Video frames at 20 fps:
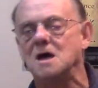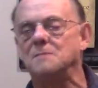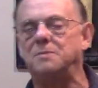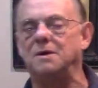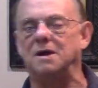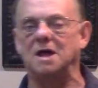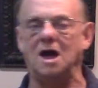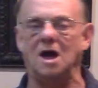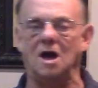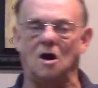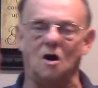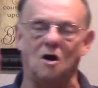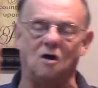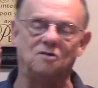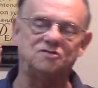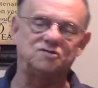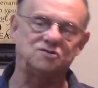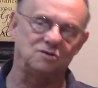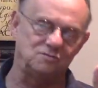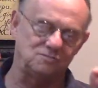but I
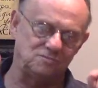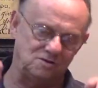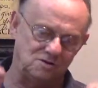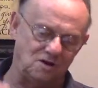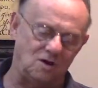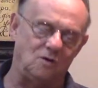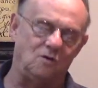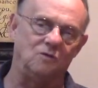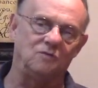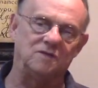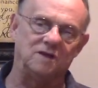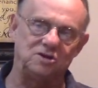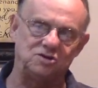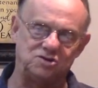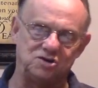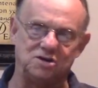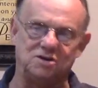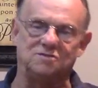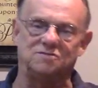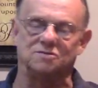also know that
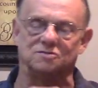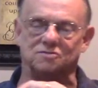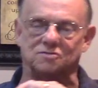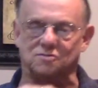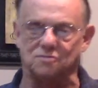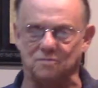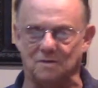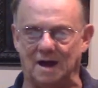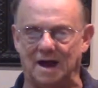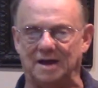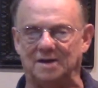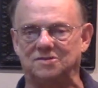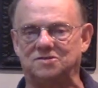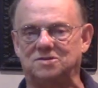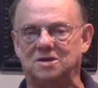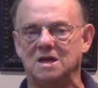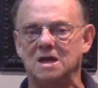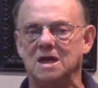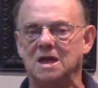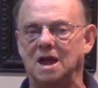Jesus Christ